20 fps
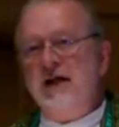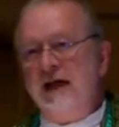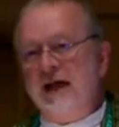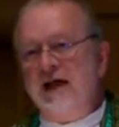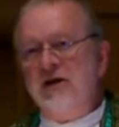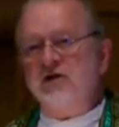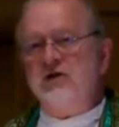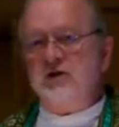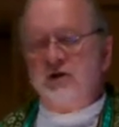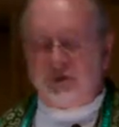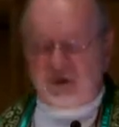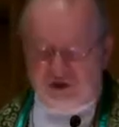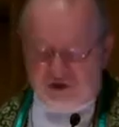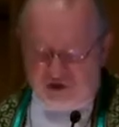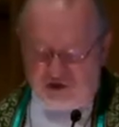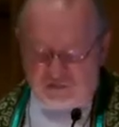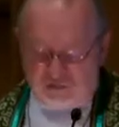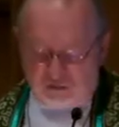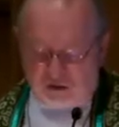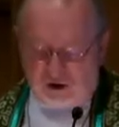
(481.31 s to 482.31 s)
into
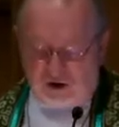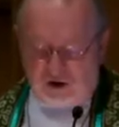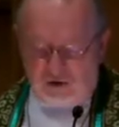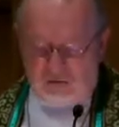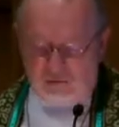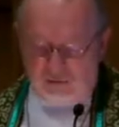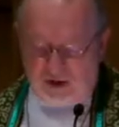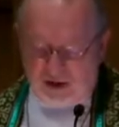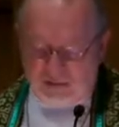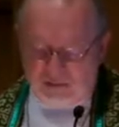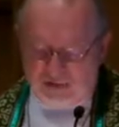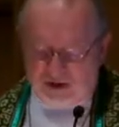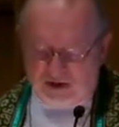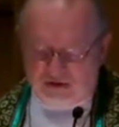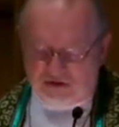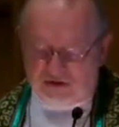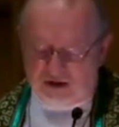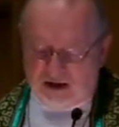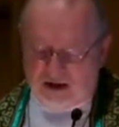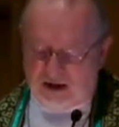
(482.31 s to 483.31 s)
this small
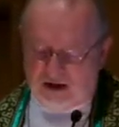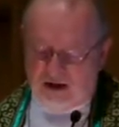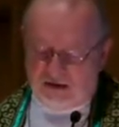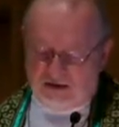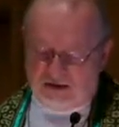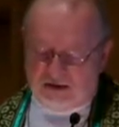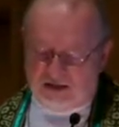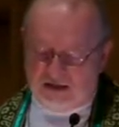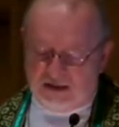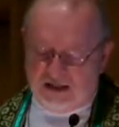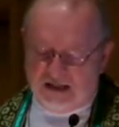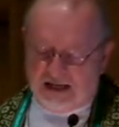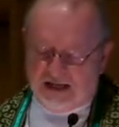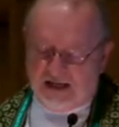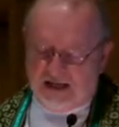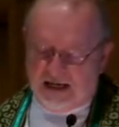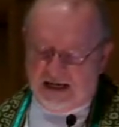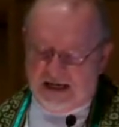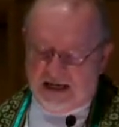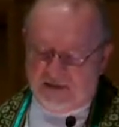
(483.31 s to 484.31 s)
remnant's hearts,
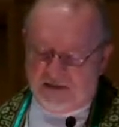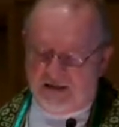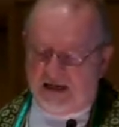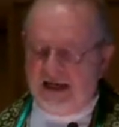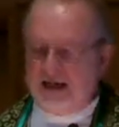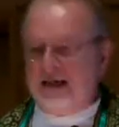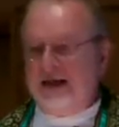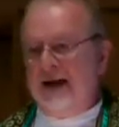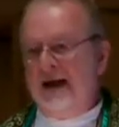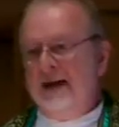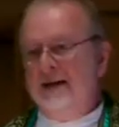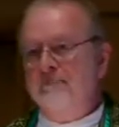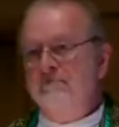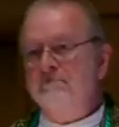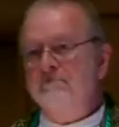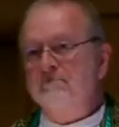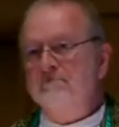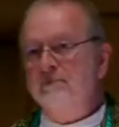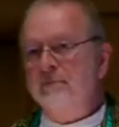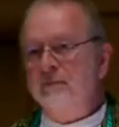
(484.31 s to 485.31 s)
and they did.
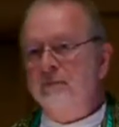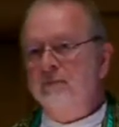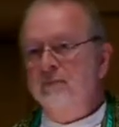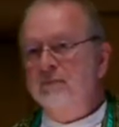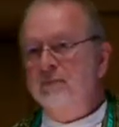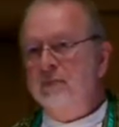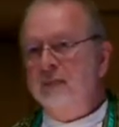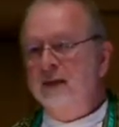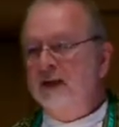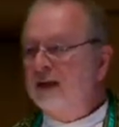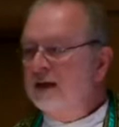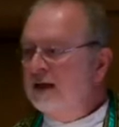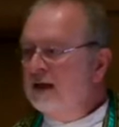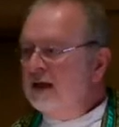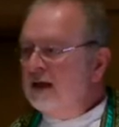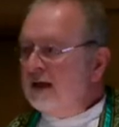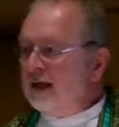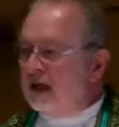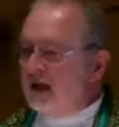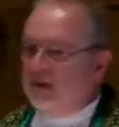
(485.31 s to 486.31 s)

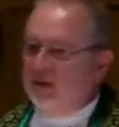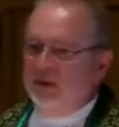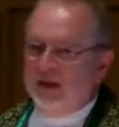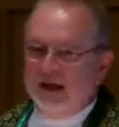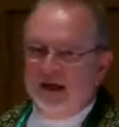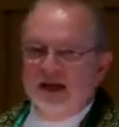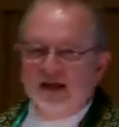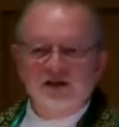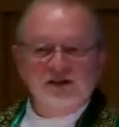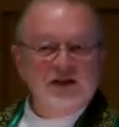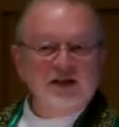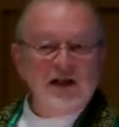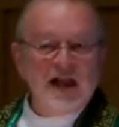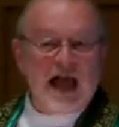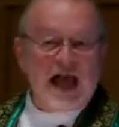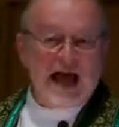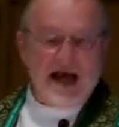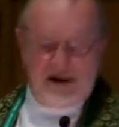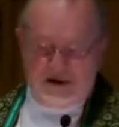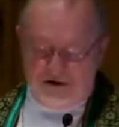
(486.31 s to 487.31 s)
In these
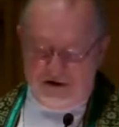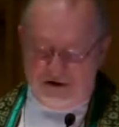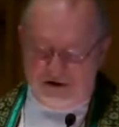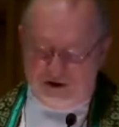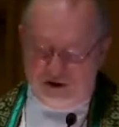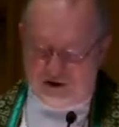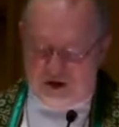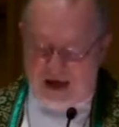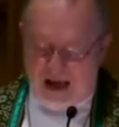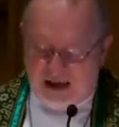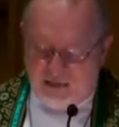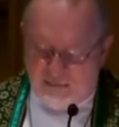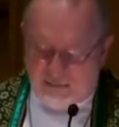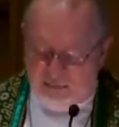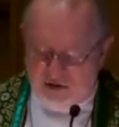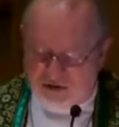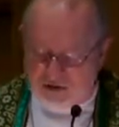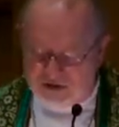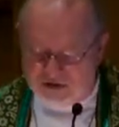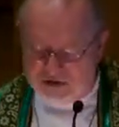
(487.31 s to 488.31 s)
latter
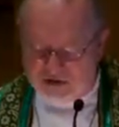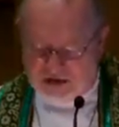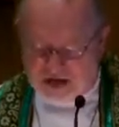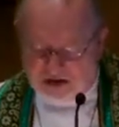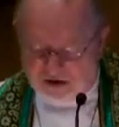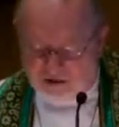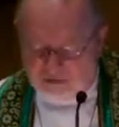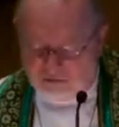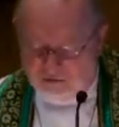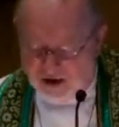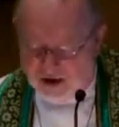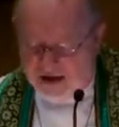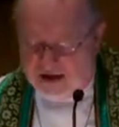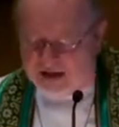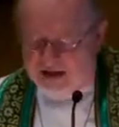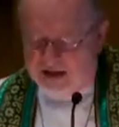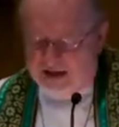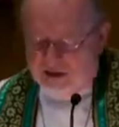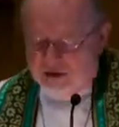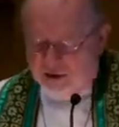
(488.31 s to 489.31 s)
chapters,
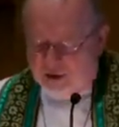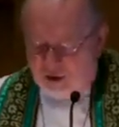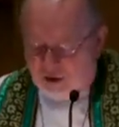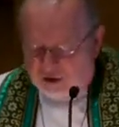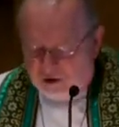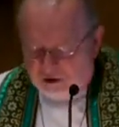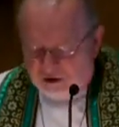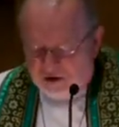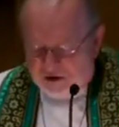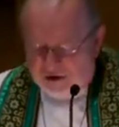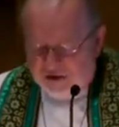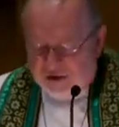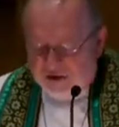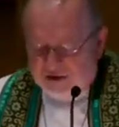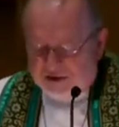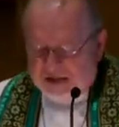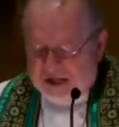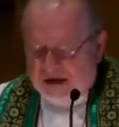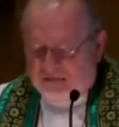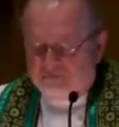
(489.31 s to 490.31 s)
Zechariah
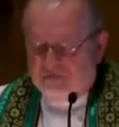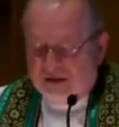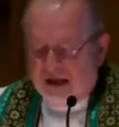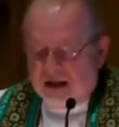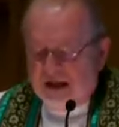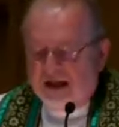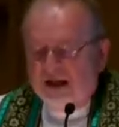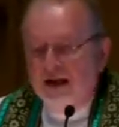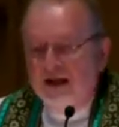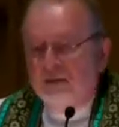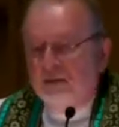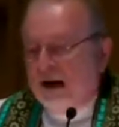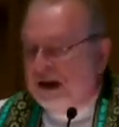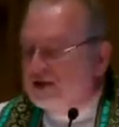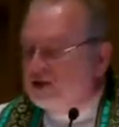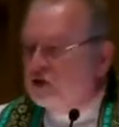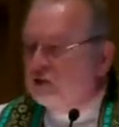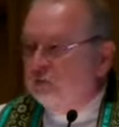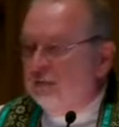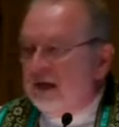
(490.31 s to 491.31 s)
encourages them by
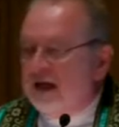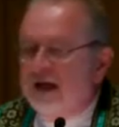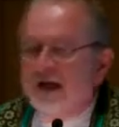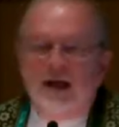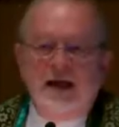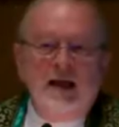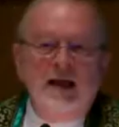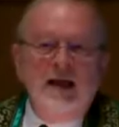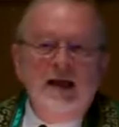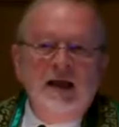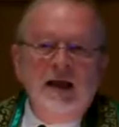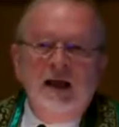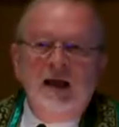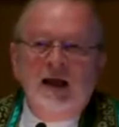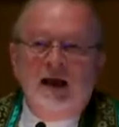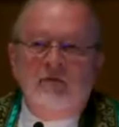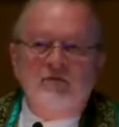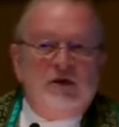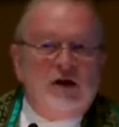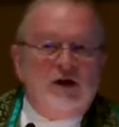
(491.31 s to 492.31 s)
speaking
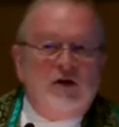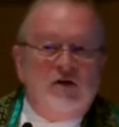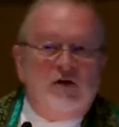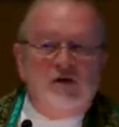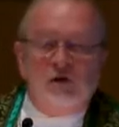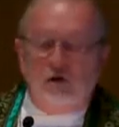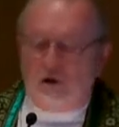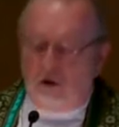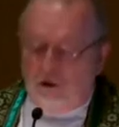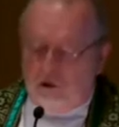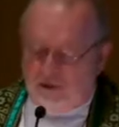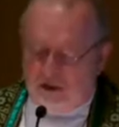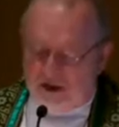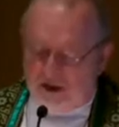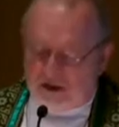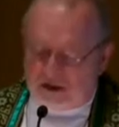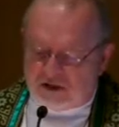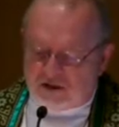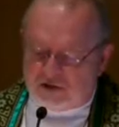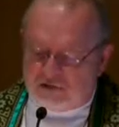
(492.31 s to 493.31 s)
of the
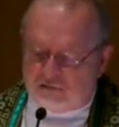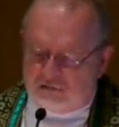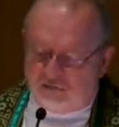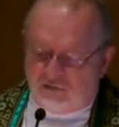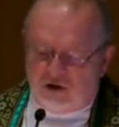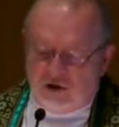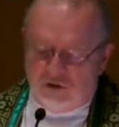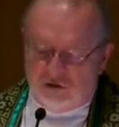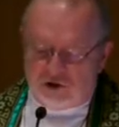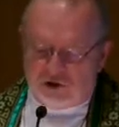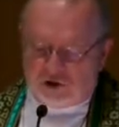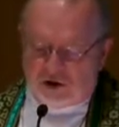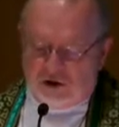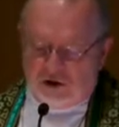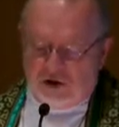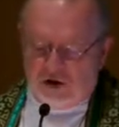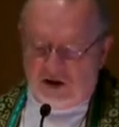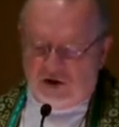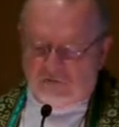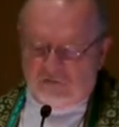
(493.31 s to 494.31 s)
glorious
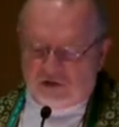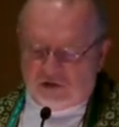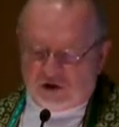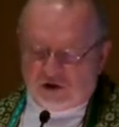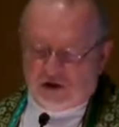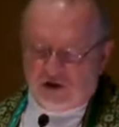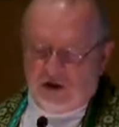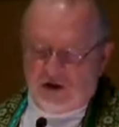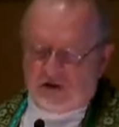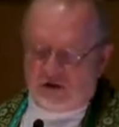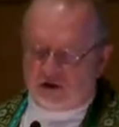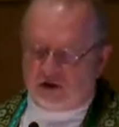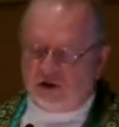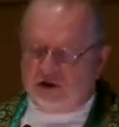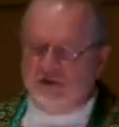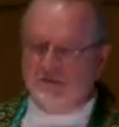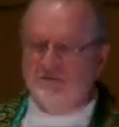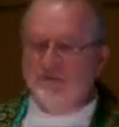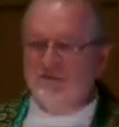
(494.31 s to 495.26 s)
future of the church.